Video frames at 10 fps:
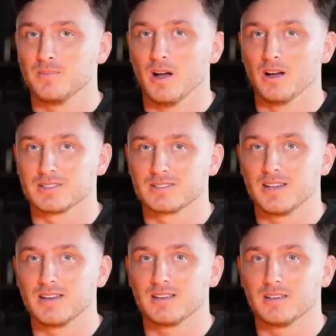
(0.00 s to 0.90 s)
I was
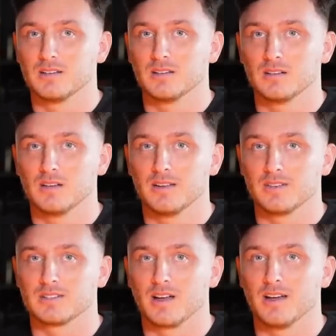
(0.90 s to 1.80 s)
thinking at
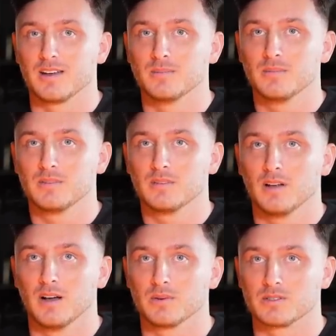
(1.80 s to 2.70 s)
the time,
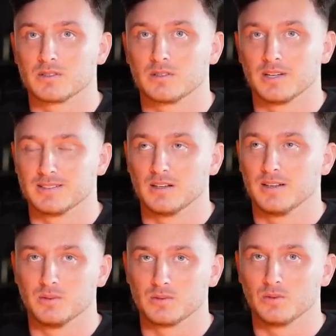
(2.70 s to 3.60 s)
I was
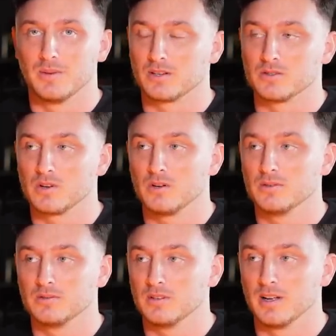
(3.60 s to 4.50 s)
it was all about
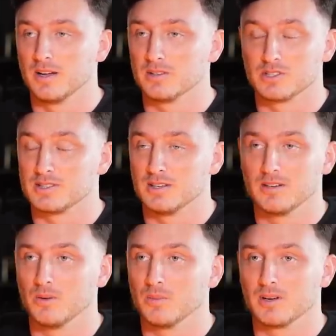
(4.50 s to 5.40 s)
control. Like I just did
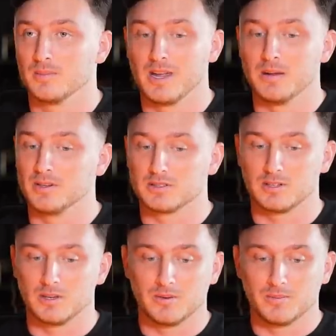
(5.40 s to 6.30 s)
not want it. Maybe it's
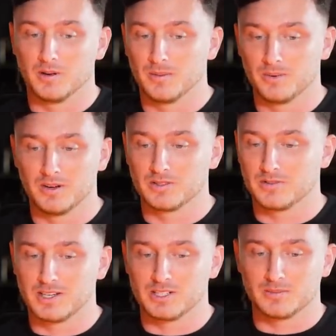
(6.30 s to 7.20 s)
to do with my previous
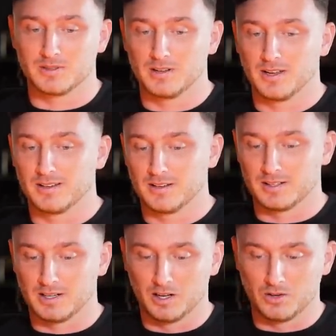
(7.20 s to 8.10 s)
relationships and like I
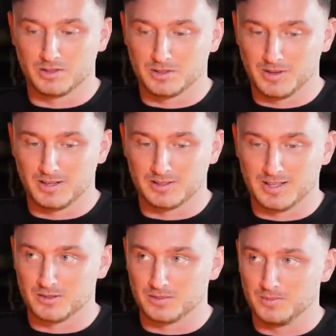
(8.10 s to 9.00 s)
clung on to it because
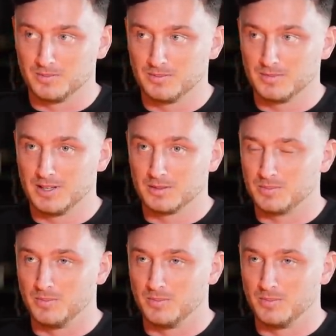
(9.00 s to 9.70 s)
that was it.